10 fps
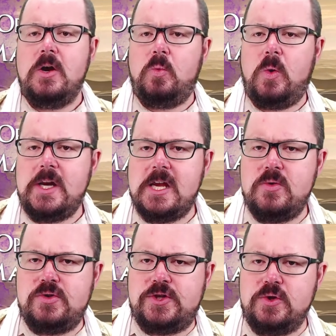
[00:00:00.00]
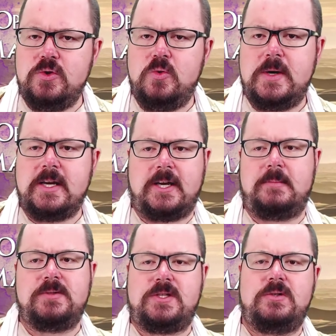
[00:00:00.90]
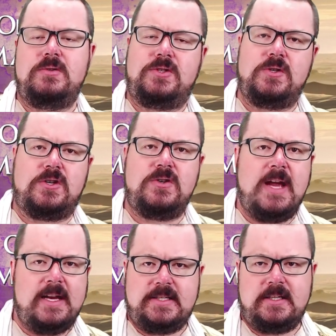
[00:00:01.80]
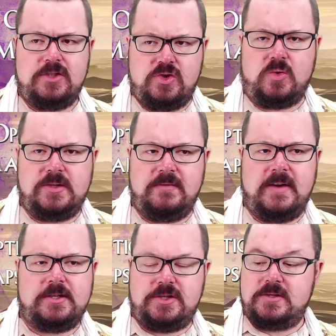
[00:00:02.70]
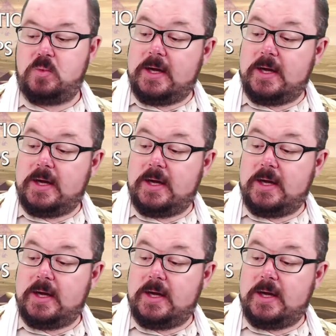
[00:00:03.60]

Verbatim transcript: What do you do when it comes to, to creating short adventures?